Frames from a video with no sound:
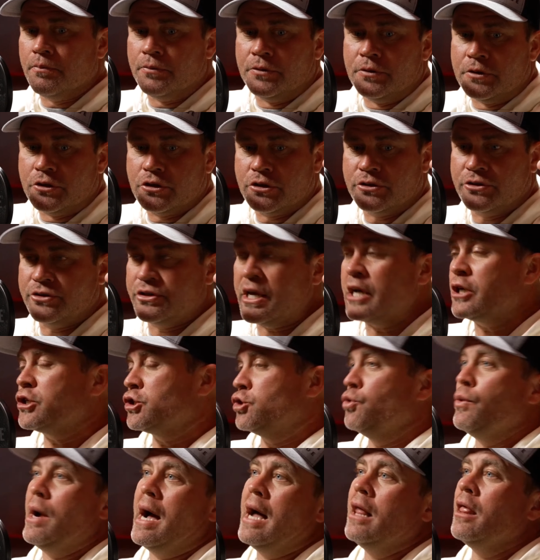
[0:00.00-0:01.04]

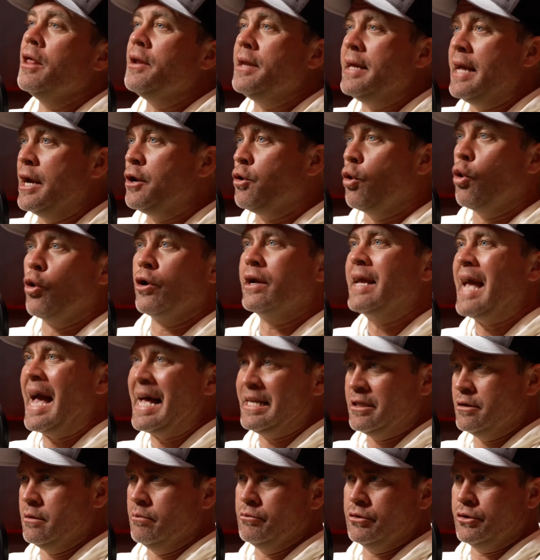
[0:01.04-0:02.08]
sexuality and
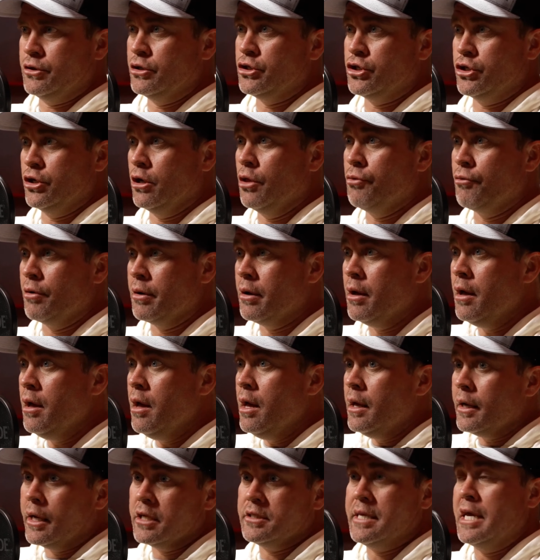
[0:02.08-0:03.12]
orgasms to children
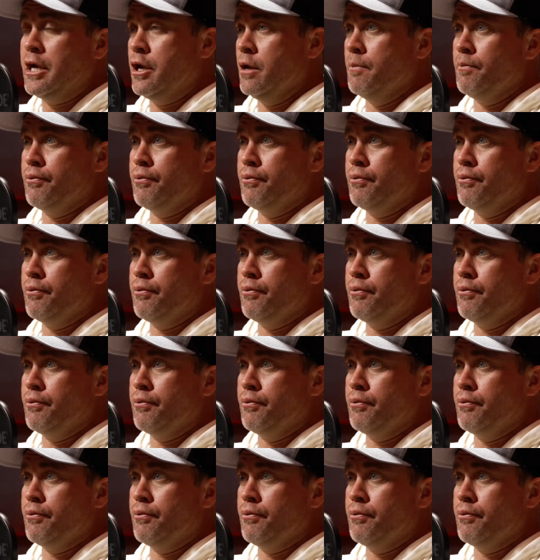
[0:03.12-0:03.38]
because they can